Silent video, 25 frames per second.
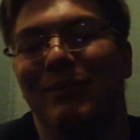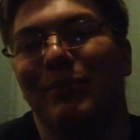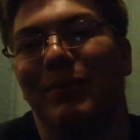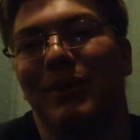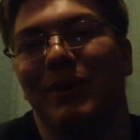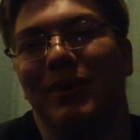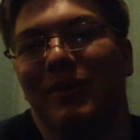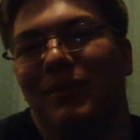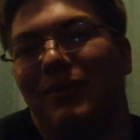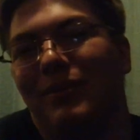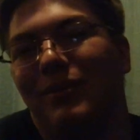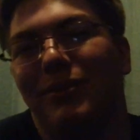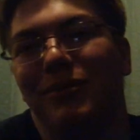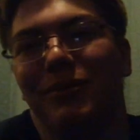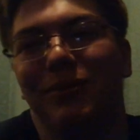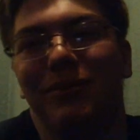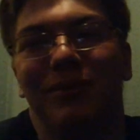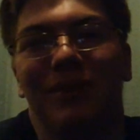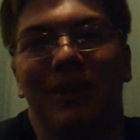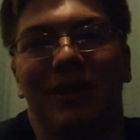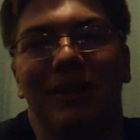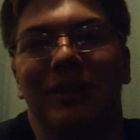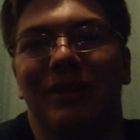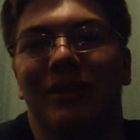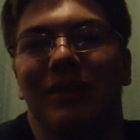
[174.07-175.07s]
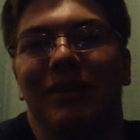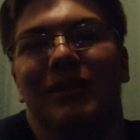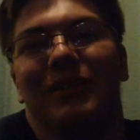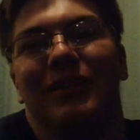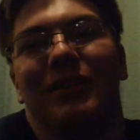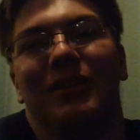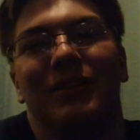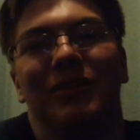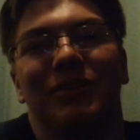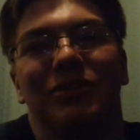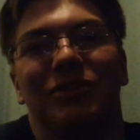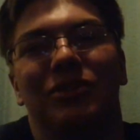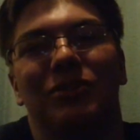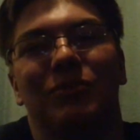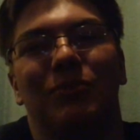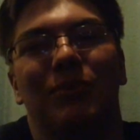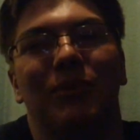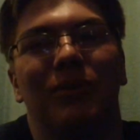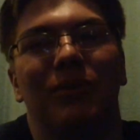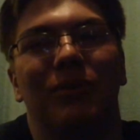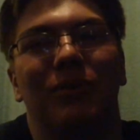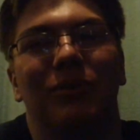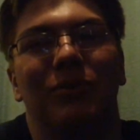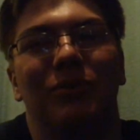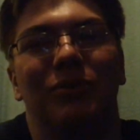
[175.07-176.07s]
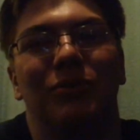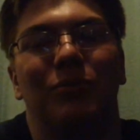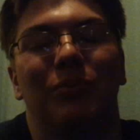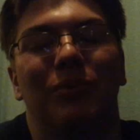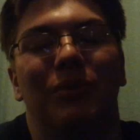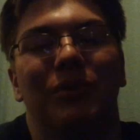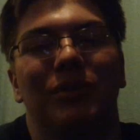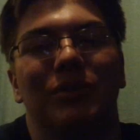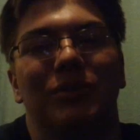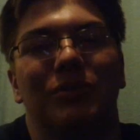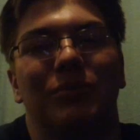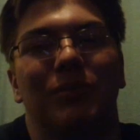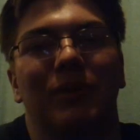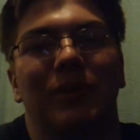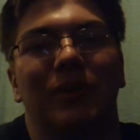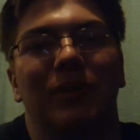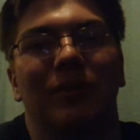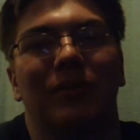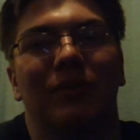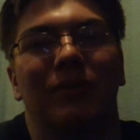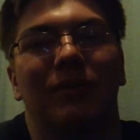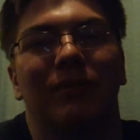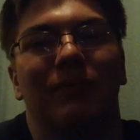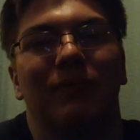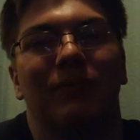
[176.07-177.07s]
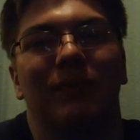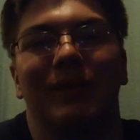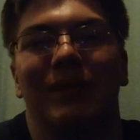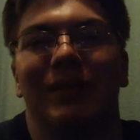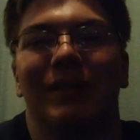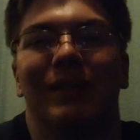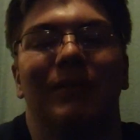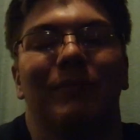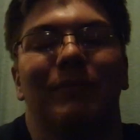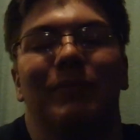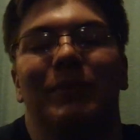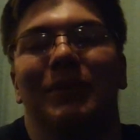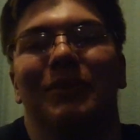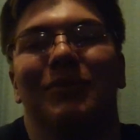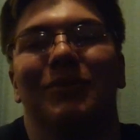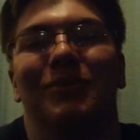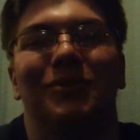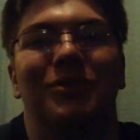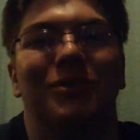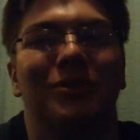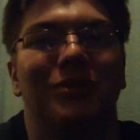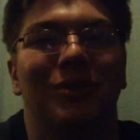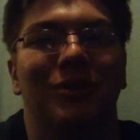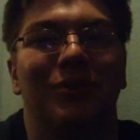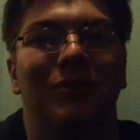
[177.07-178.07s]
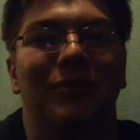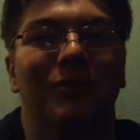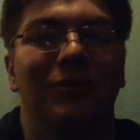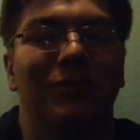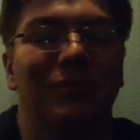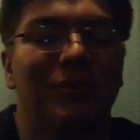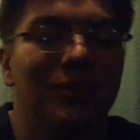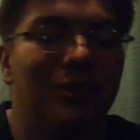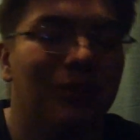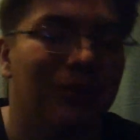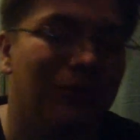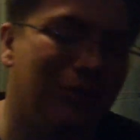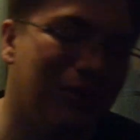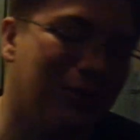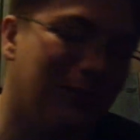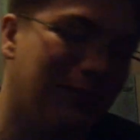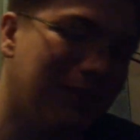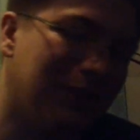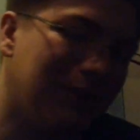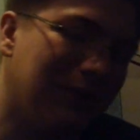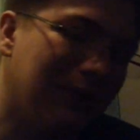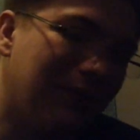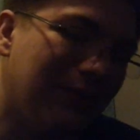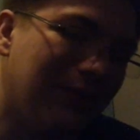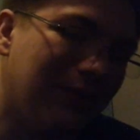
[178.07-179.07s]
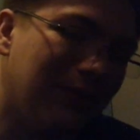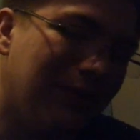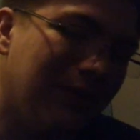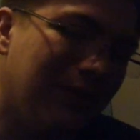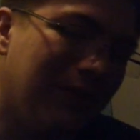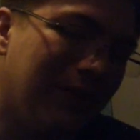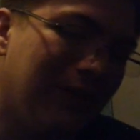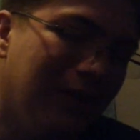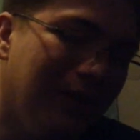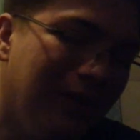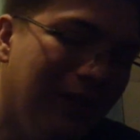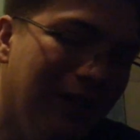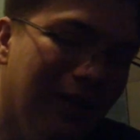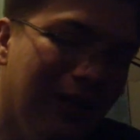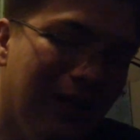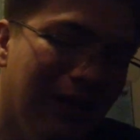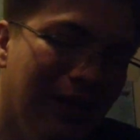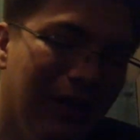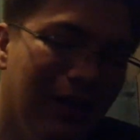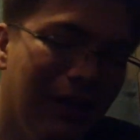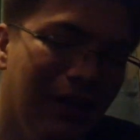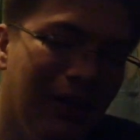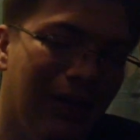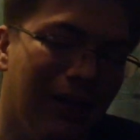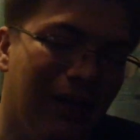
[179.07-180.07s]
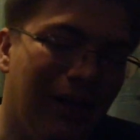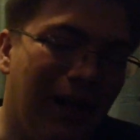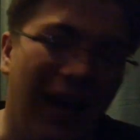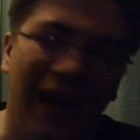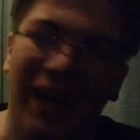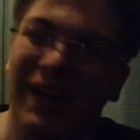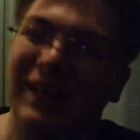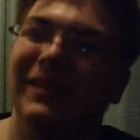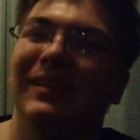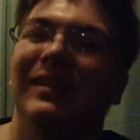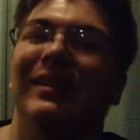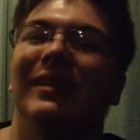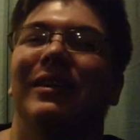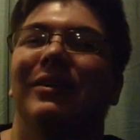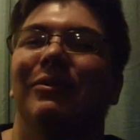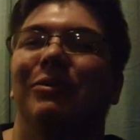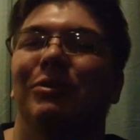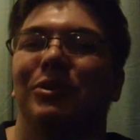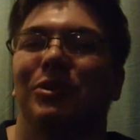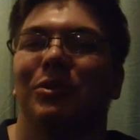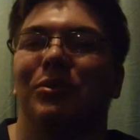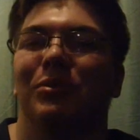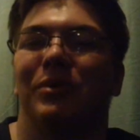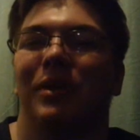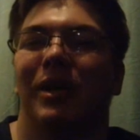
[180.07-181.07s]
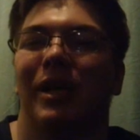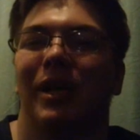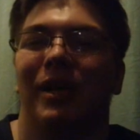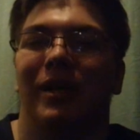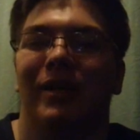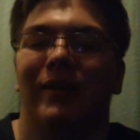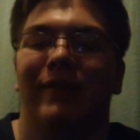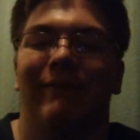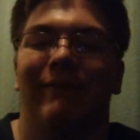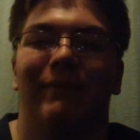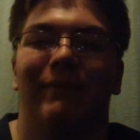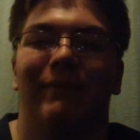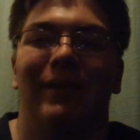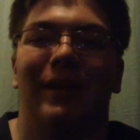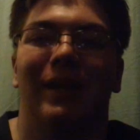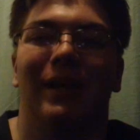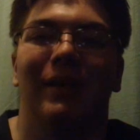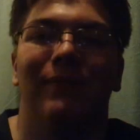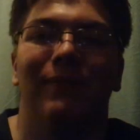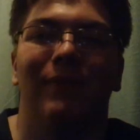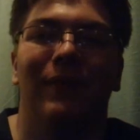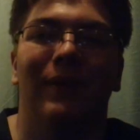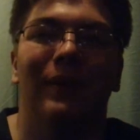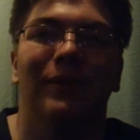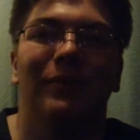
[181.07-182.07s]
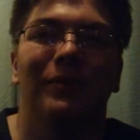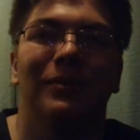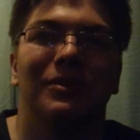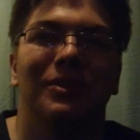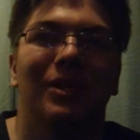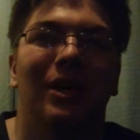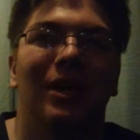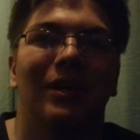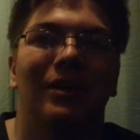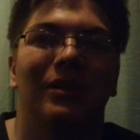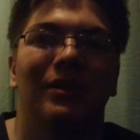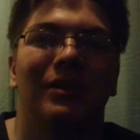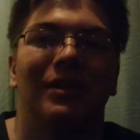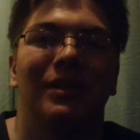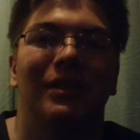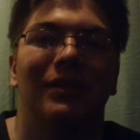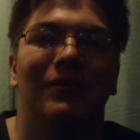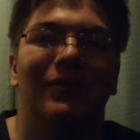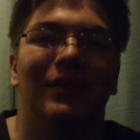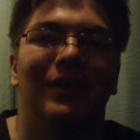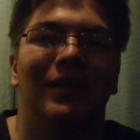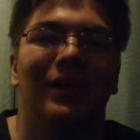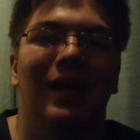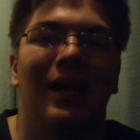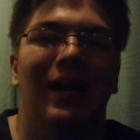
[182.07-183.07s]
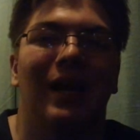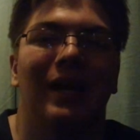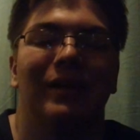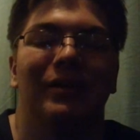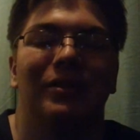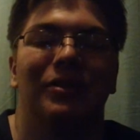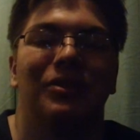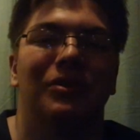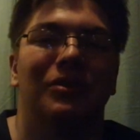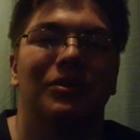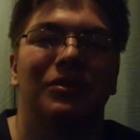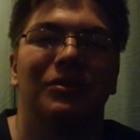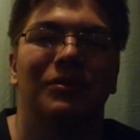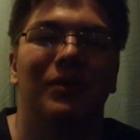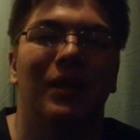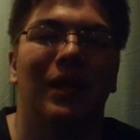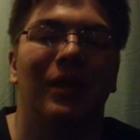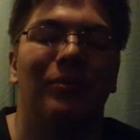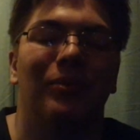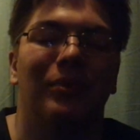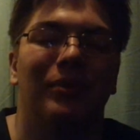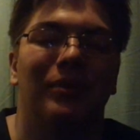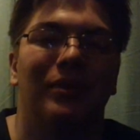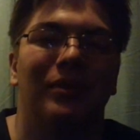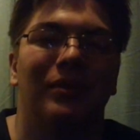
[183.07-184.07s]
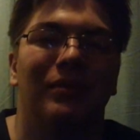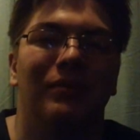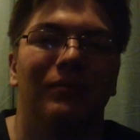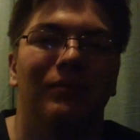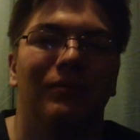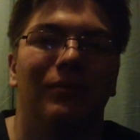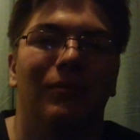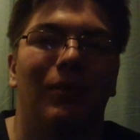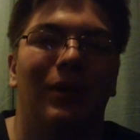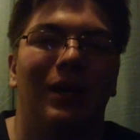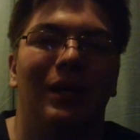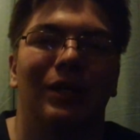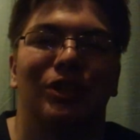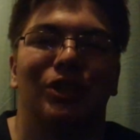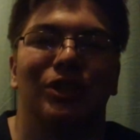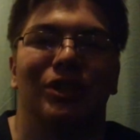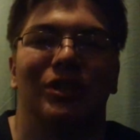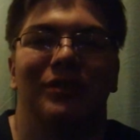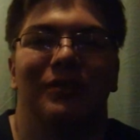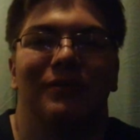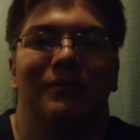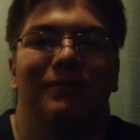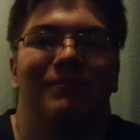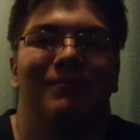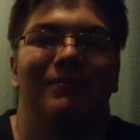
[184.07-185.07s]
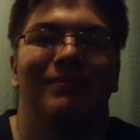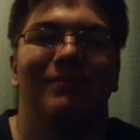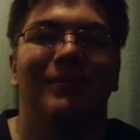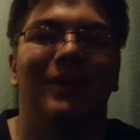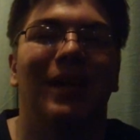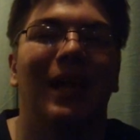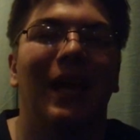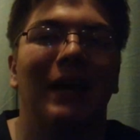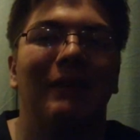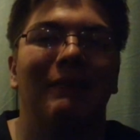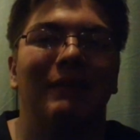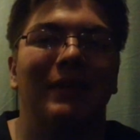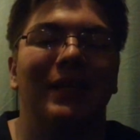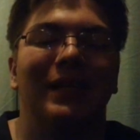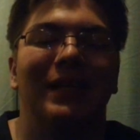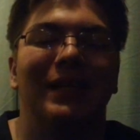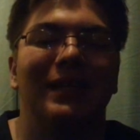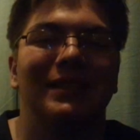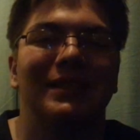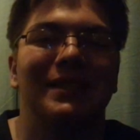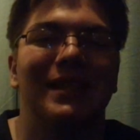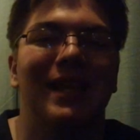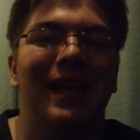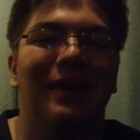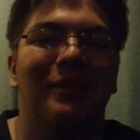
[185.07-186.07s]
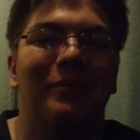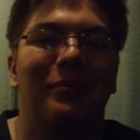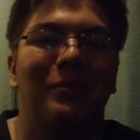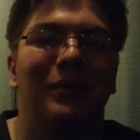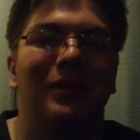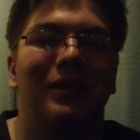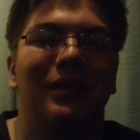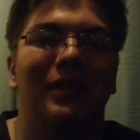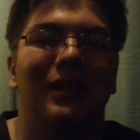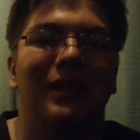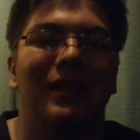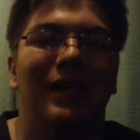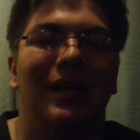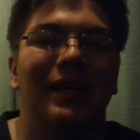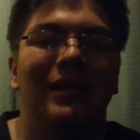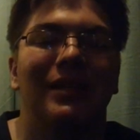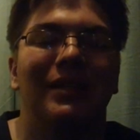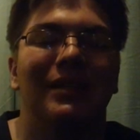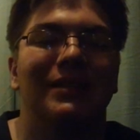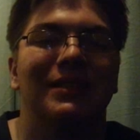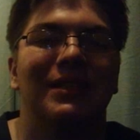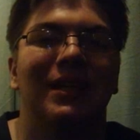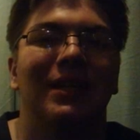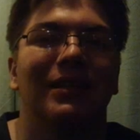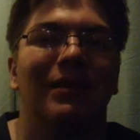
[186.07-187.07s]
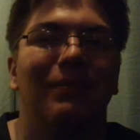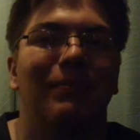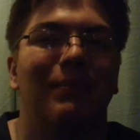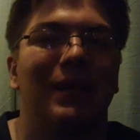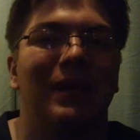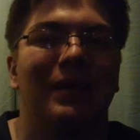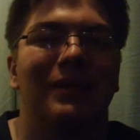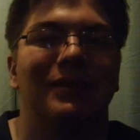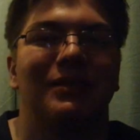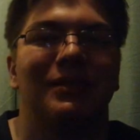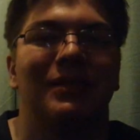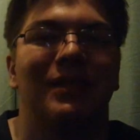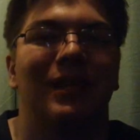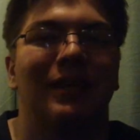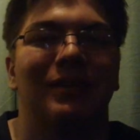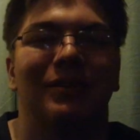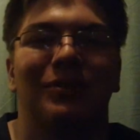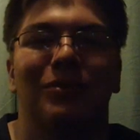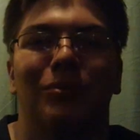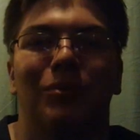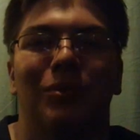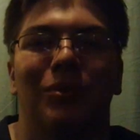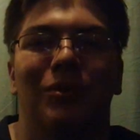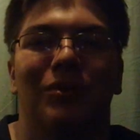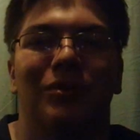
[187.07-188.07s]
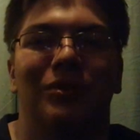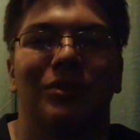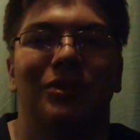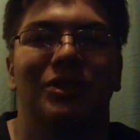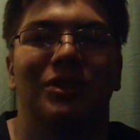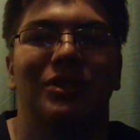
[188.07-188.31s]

But if you do like it, then it's just one of those ones where it appeals to you, you specifically. I think it was okay. If it was on TV, I just I would watch it. I mean, it's not really, it's not the best, not the worst.